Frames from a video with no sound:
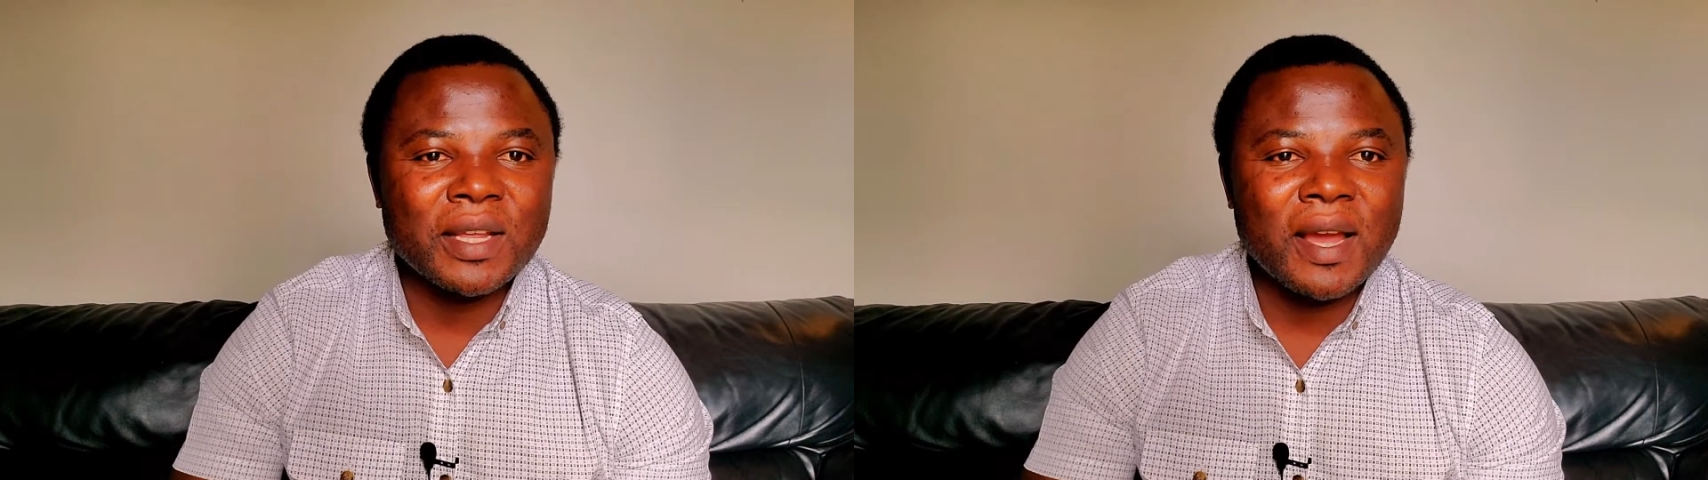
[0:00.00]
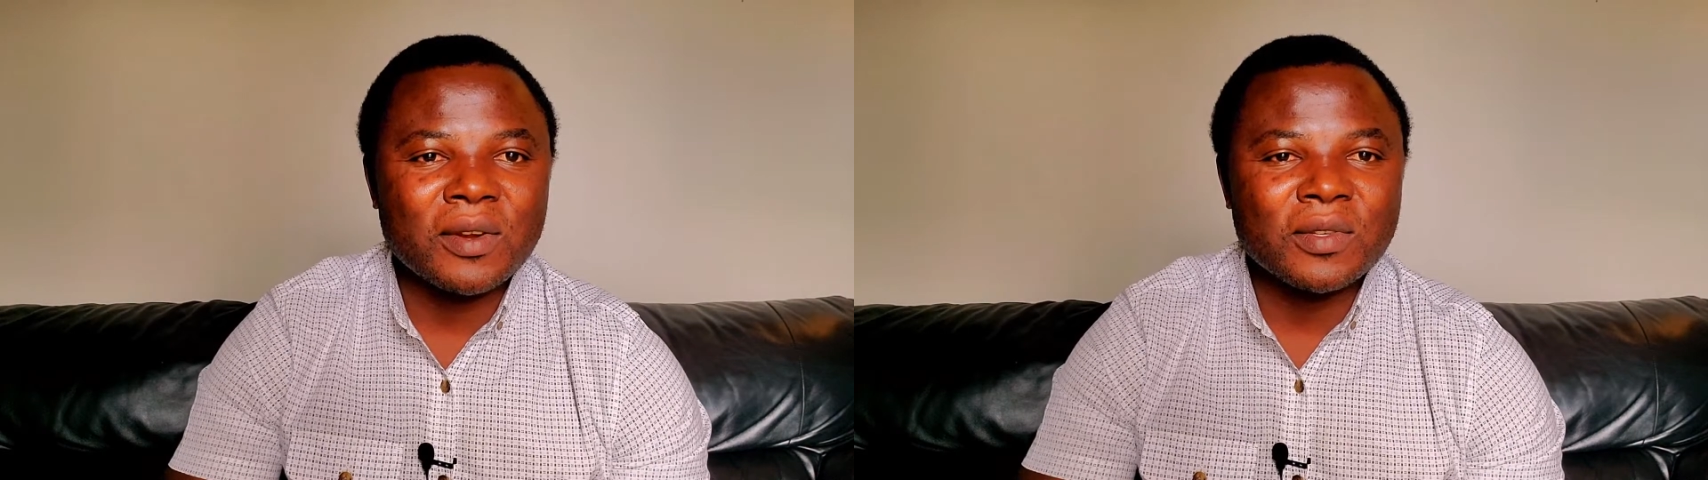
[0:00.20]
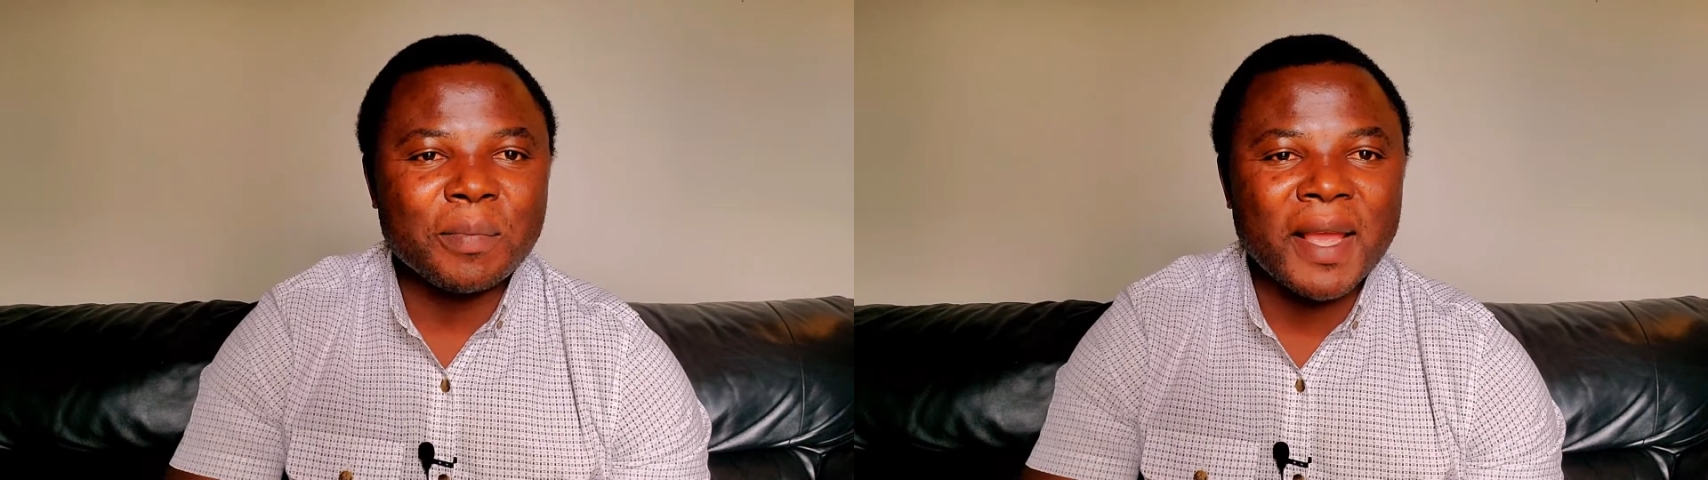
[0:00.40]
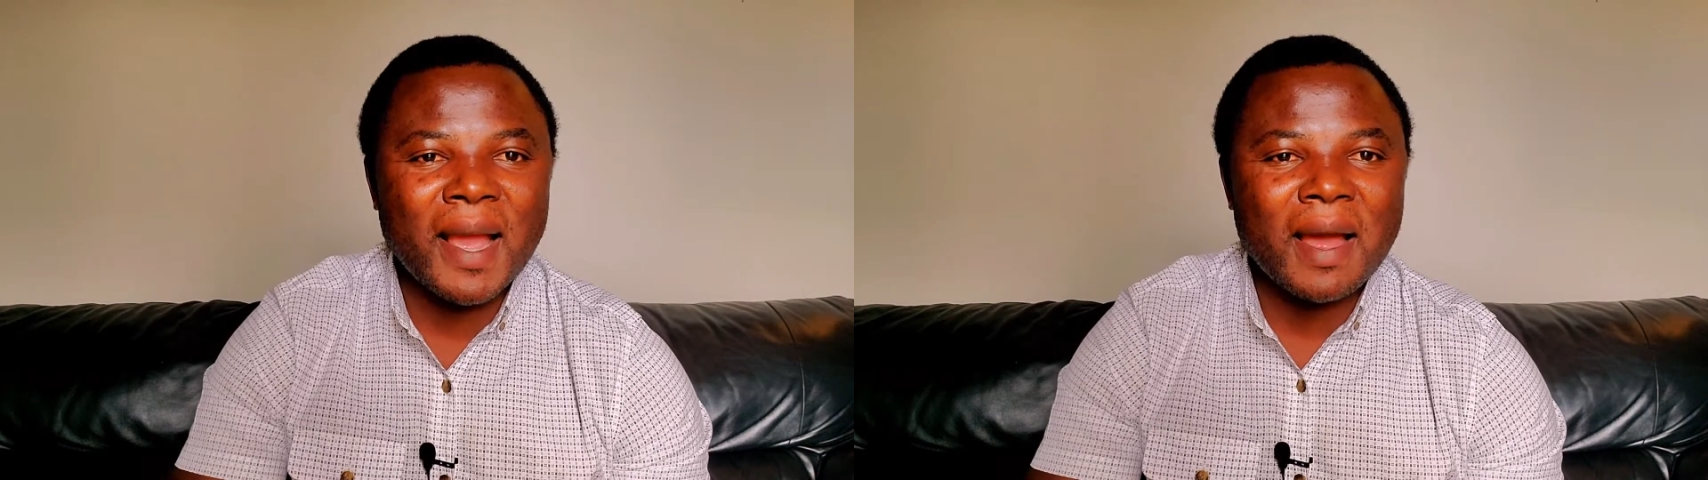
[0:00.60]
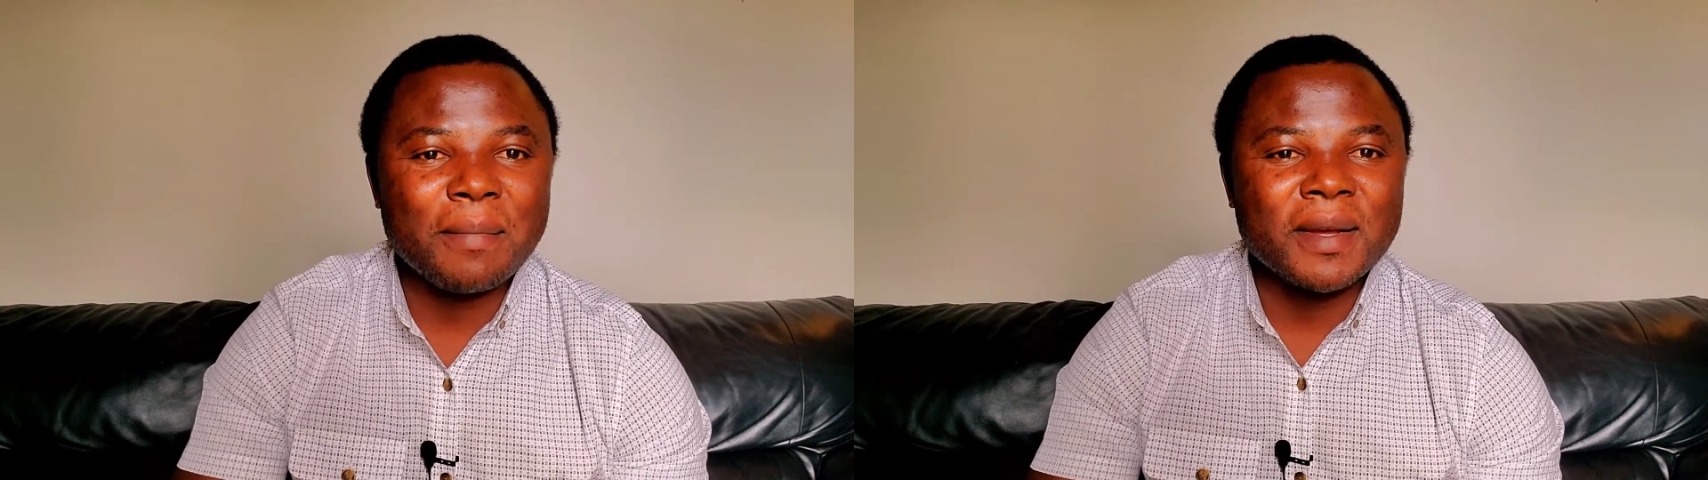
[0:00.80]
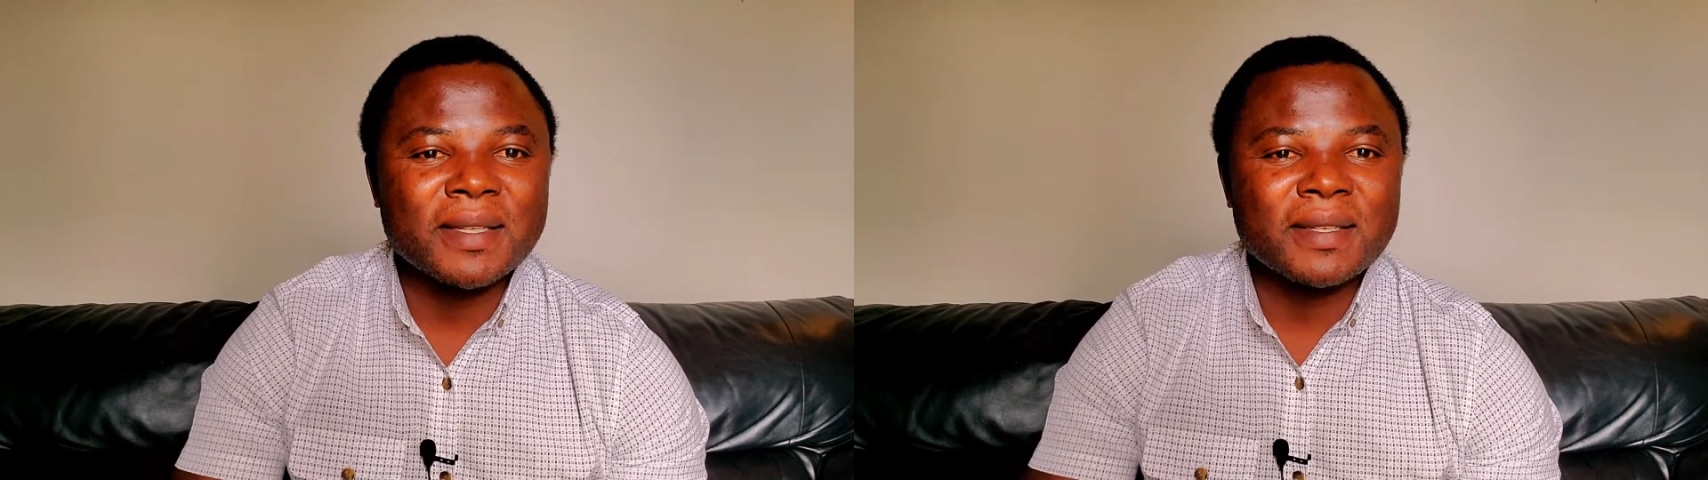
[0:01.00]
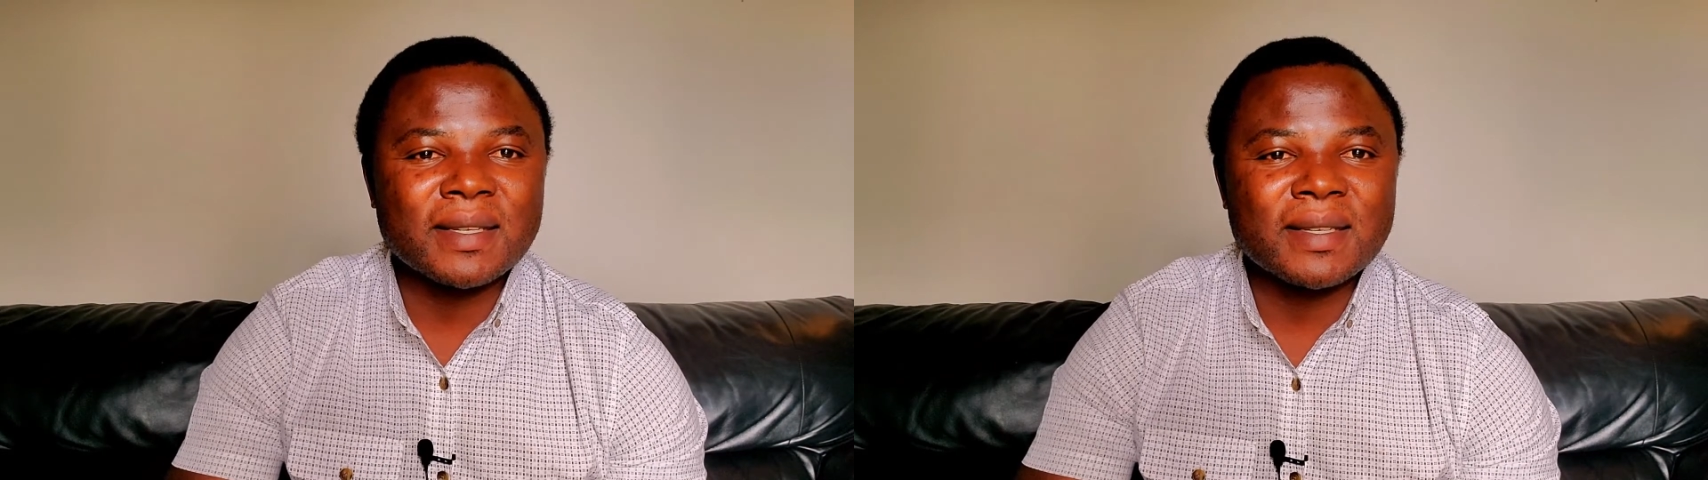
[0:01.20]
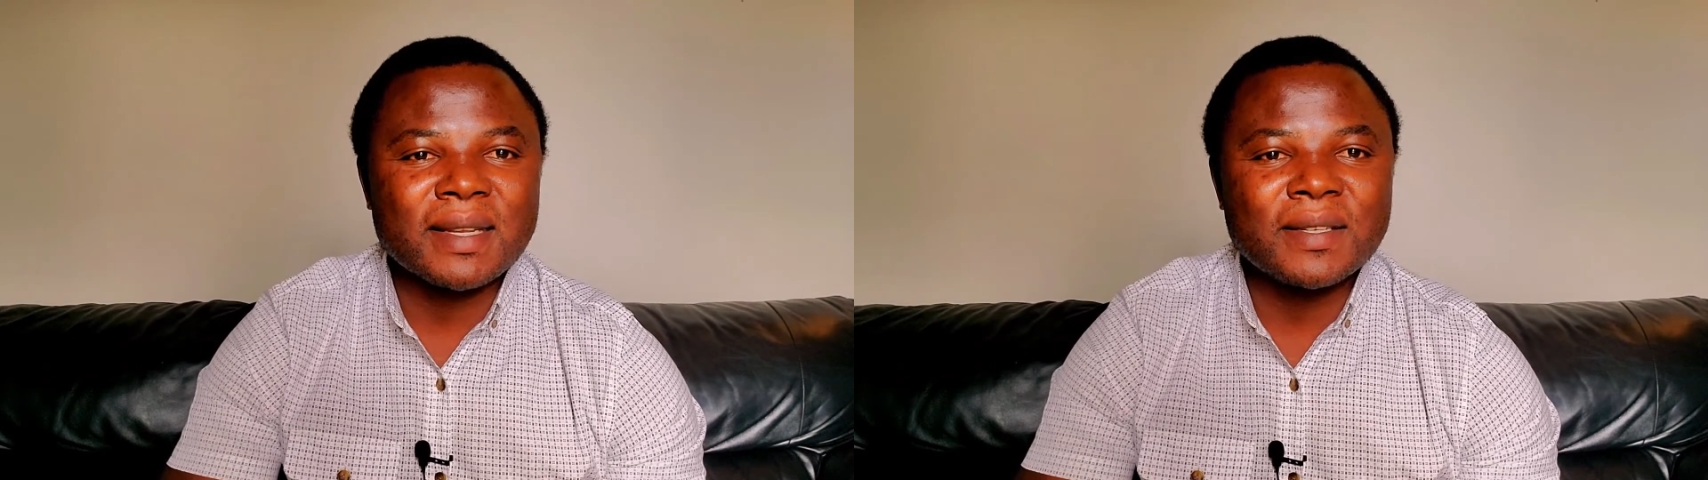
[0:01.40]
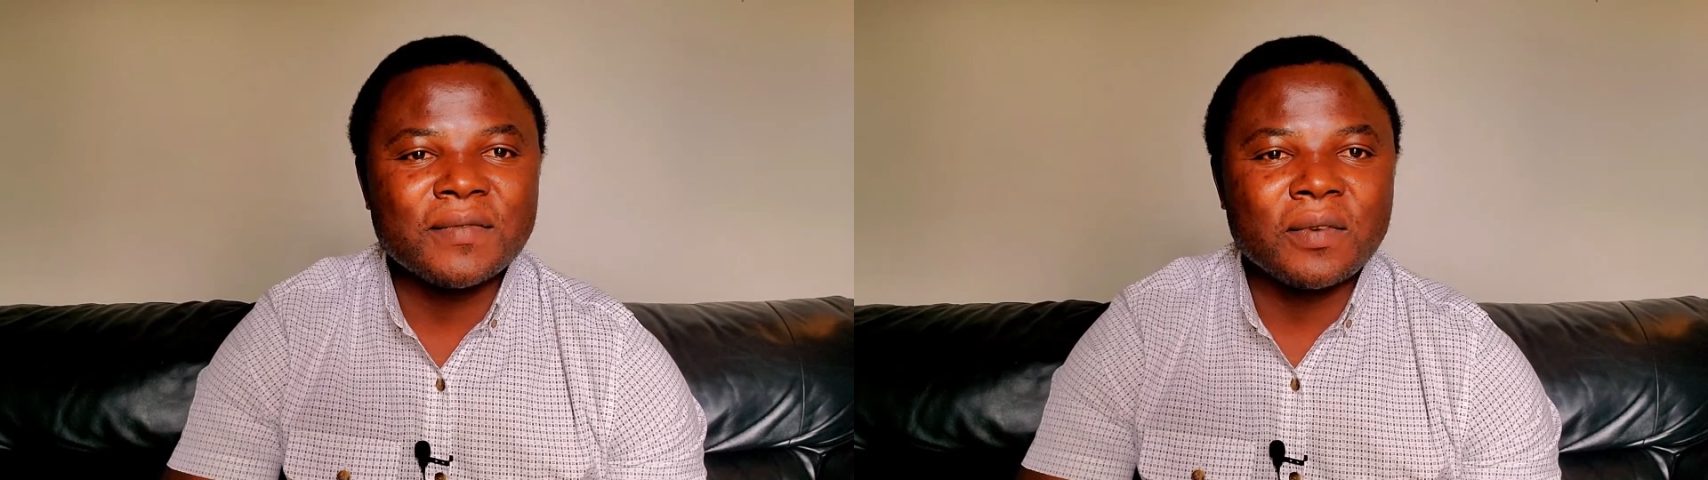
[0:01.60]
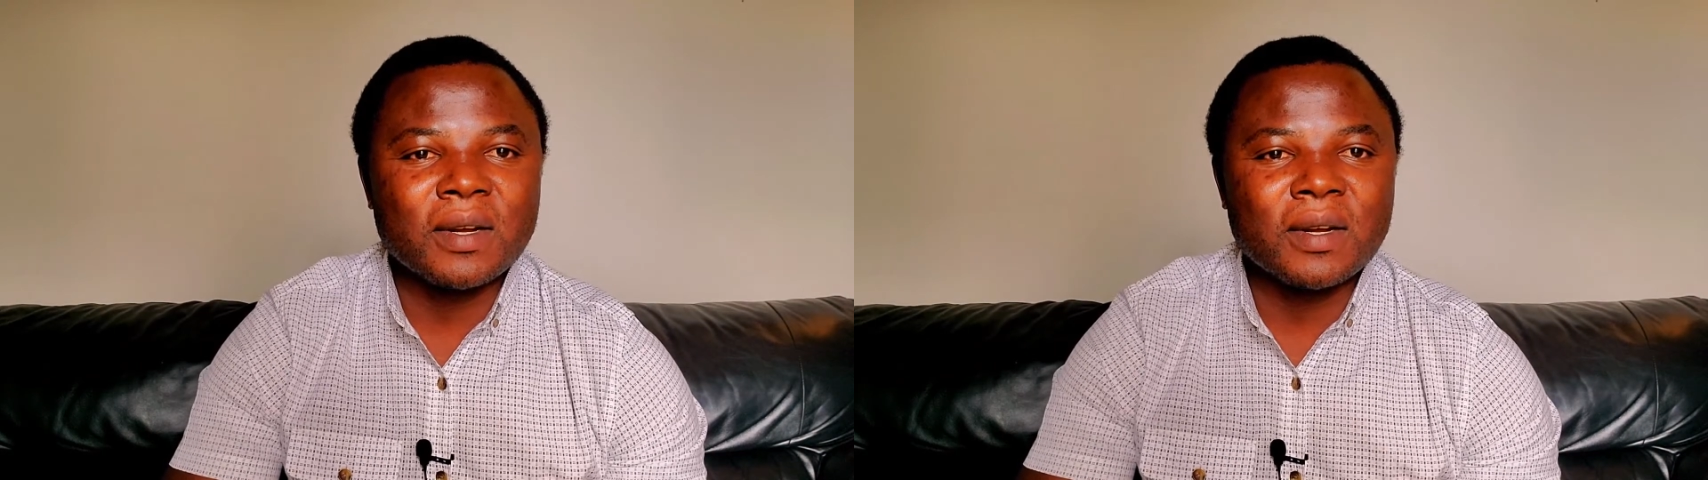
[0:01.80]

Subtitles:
how to become a successful